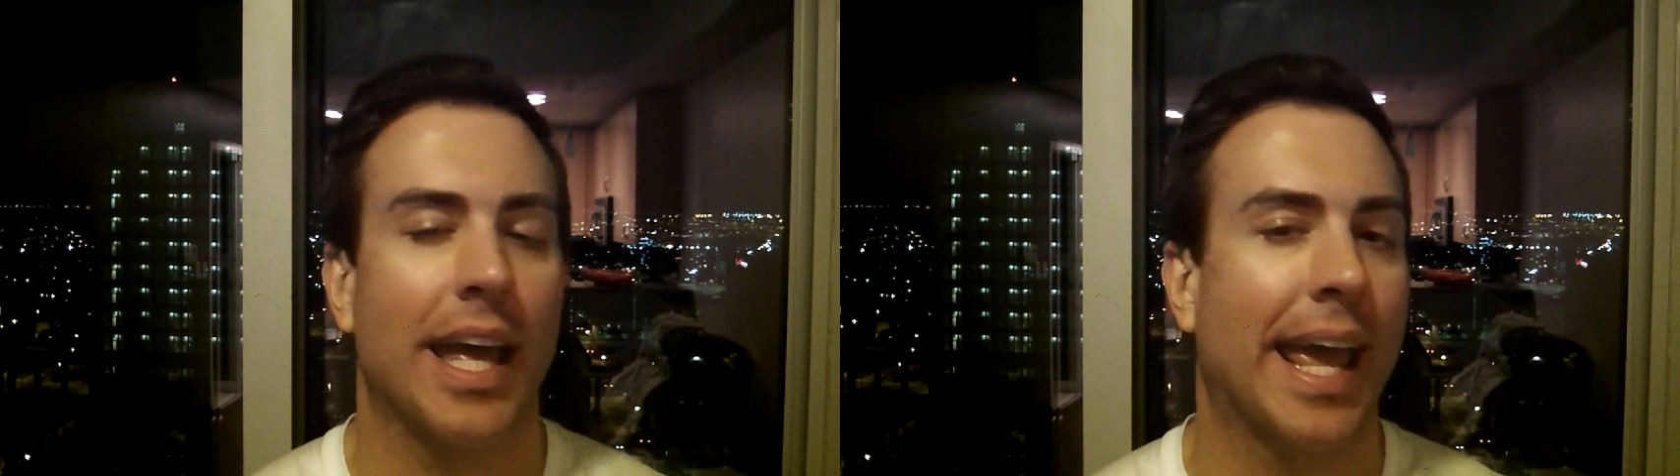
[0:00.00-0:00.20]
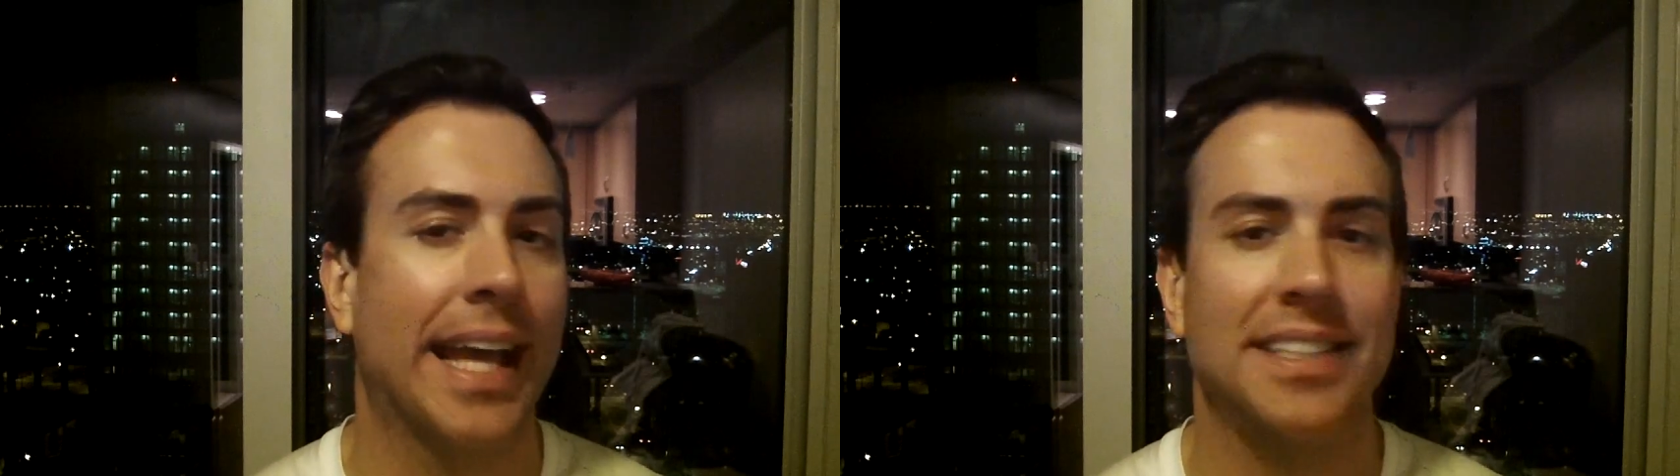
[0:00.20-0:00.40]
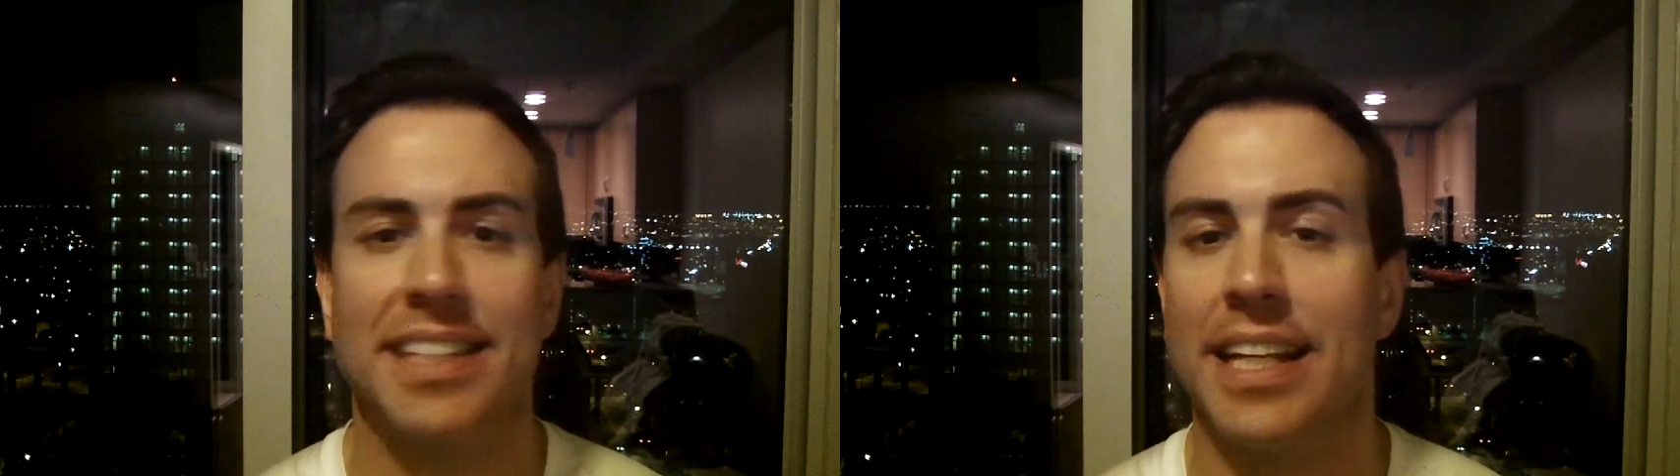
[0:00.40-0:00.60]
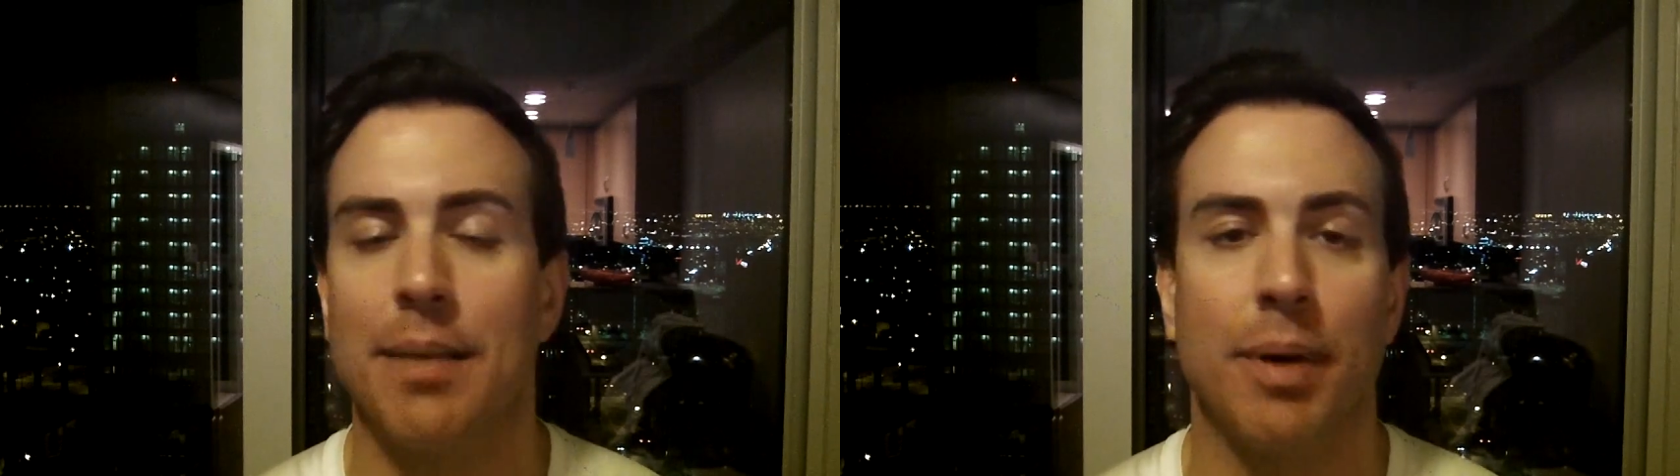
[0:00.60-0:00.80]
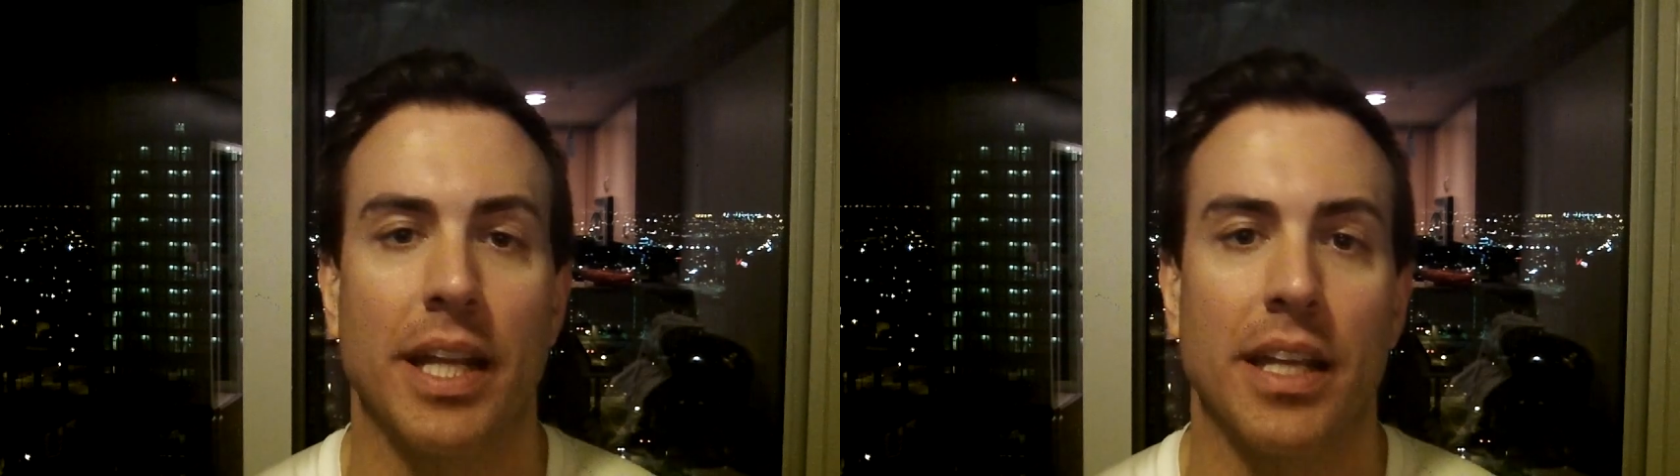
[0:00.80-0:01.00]
Ask
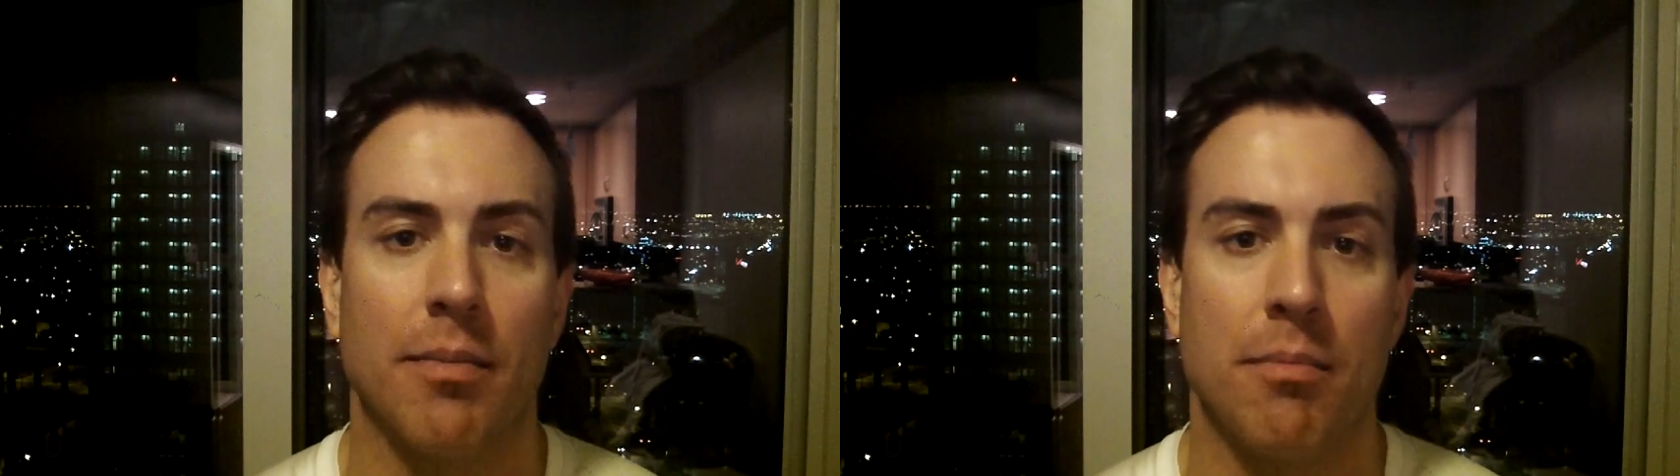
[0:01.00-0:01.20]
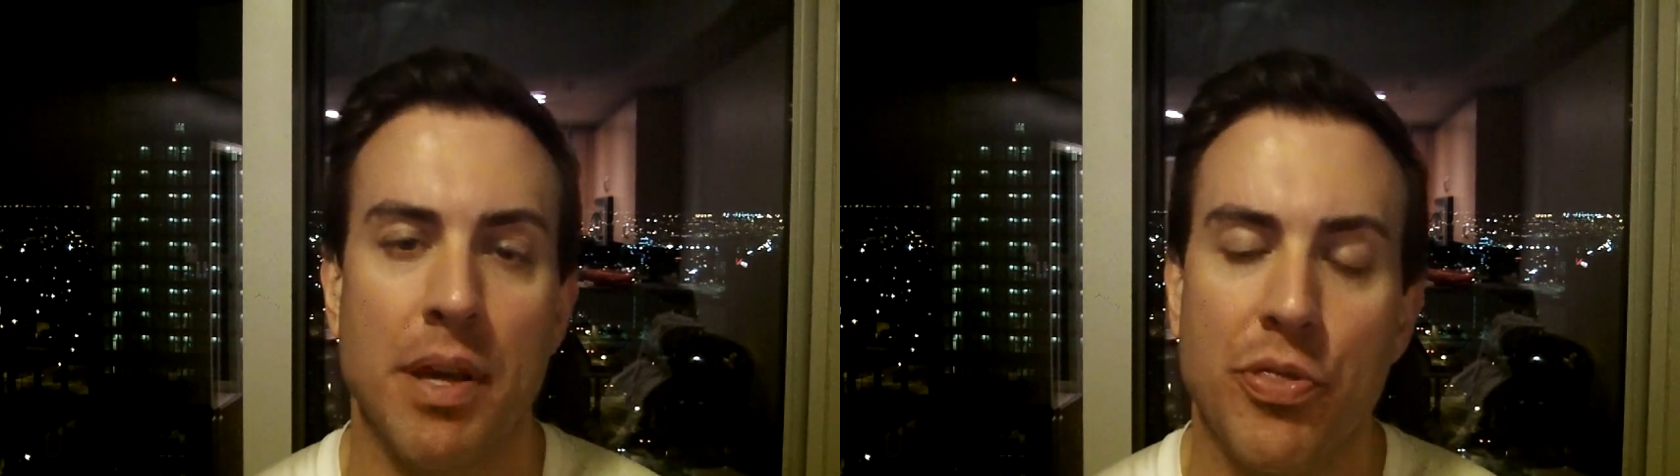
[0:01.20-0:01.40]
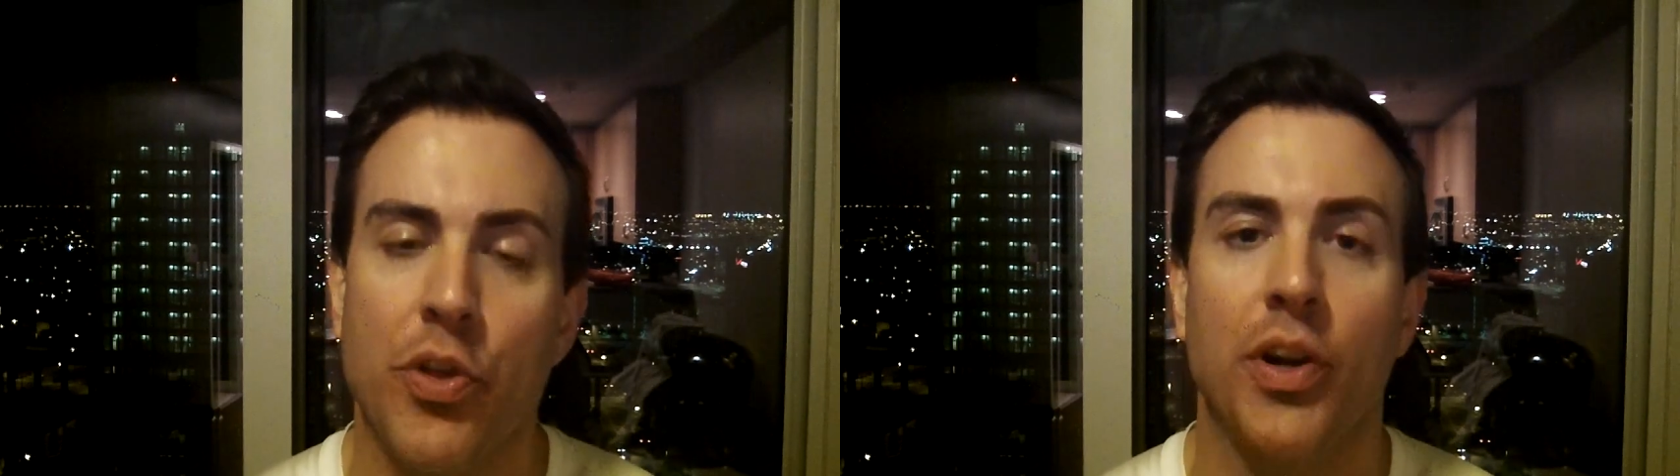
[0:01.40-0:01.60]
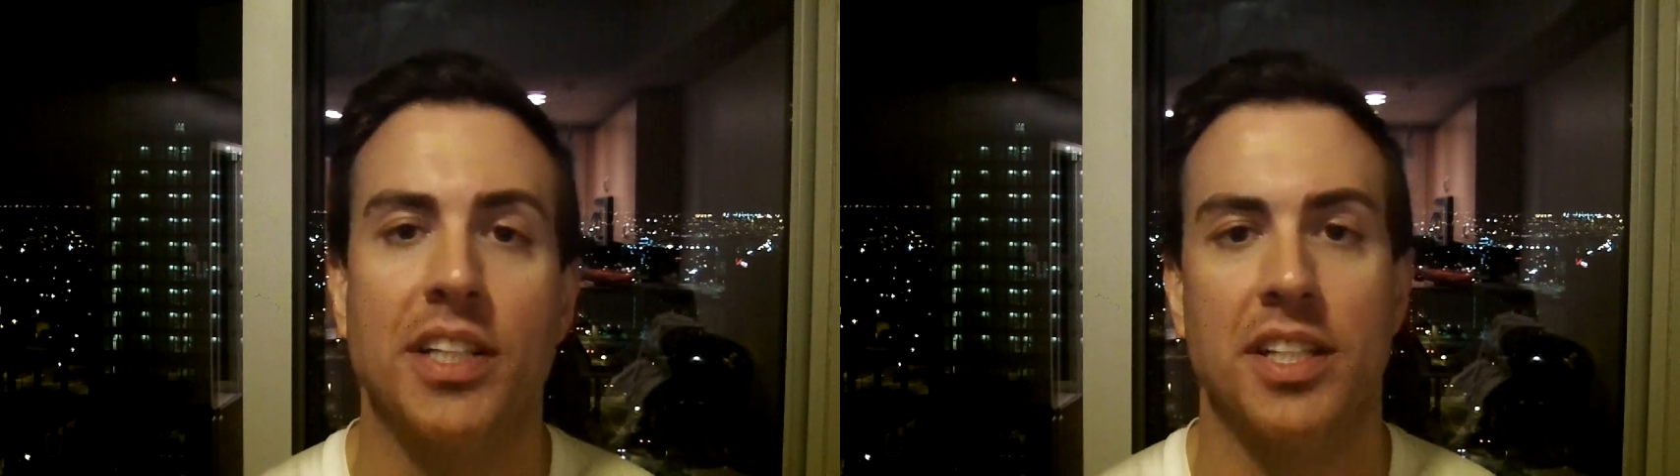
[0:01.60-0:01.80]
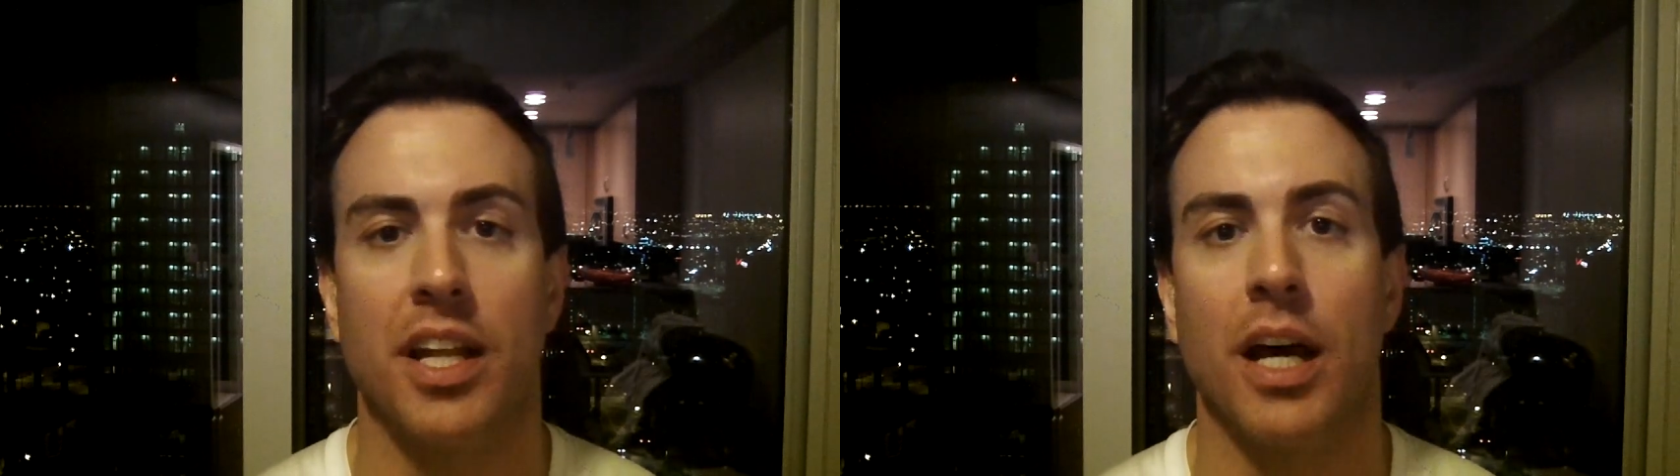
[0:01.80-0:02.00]
anybody,
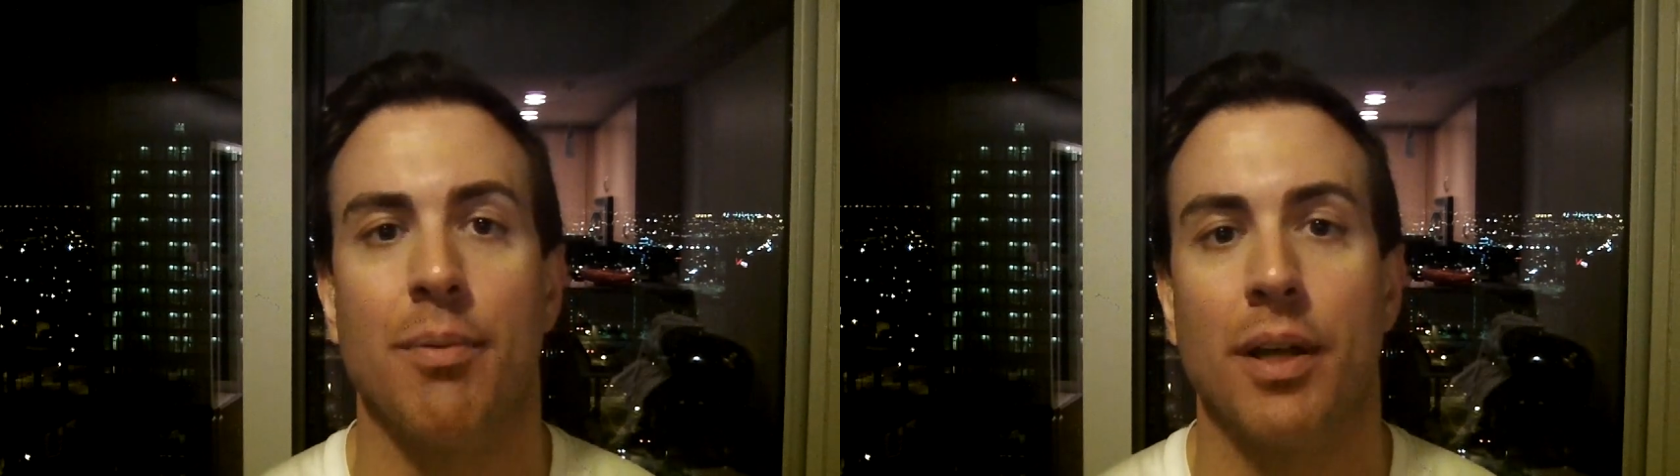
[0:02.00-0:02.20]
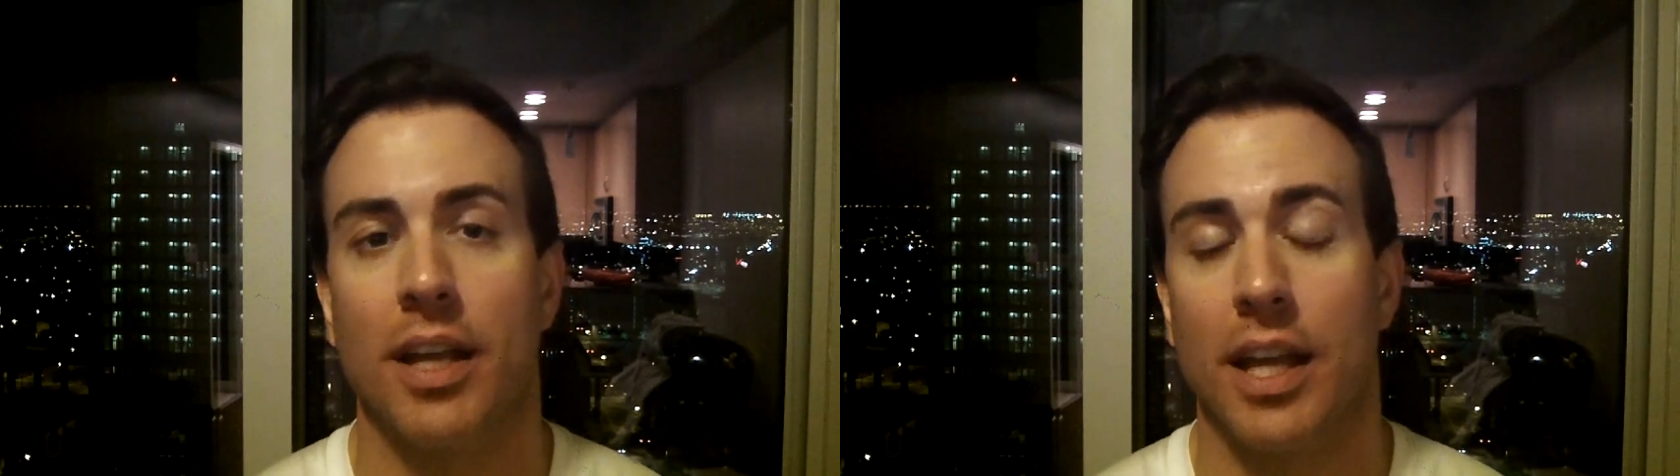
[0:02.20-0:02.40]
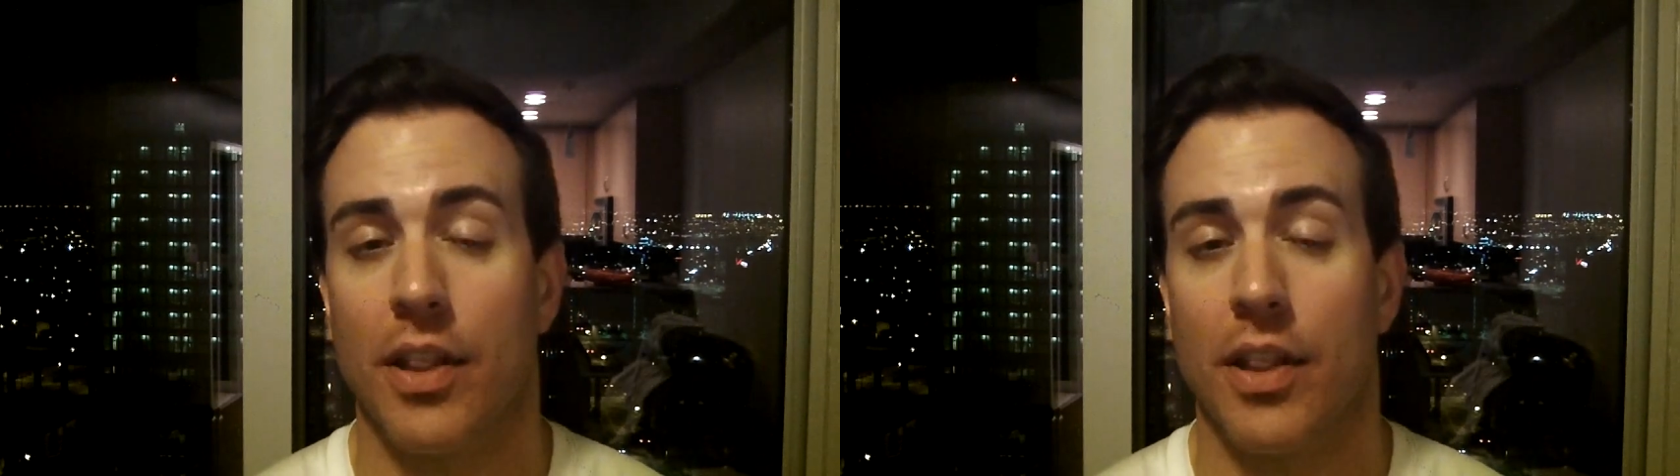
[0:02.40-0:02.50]
mid-30s and up,